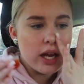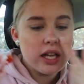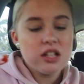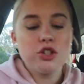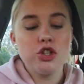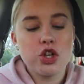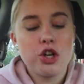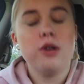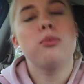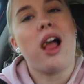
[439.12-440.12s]
Is
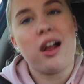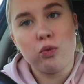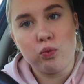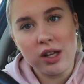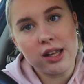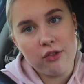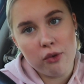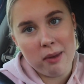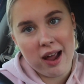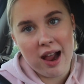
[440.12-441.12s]
YouTube, like, really
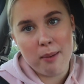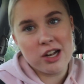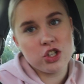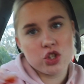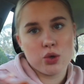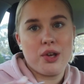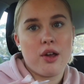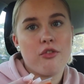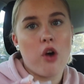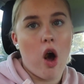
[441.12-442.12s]
for me? Am I just
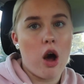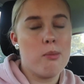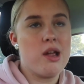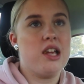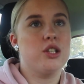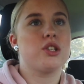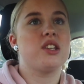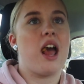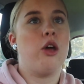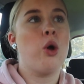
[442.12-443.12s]
doing it for hobbies,
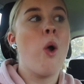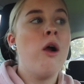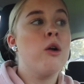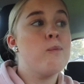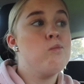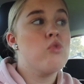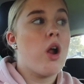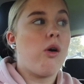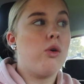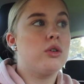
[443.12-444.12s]
sake?
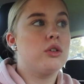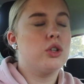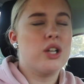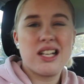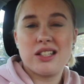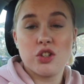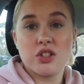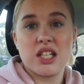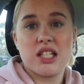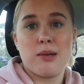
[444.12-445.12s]
Or could I
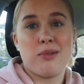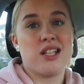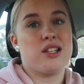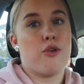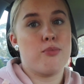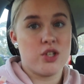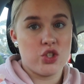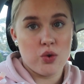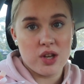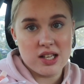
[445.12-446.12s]
seriously see myself
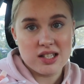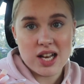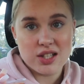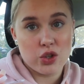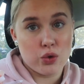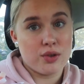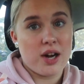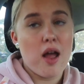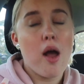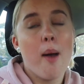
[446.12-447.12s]
pursuing this as a
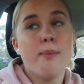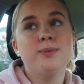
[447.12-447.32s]
career?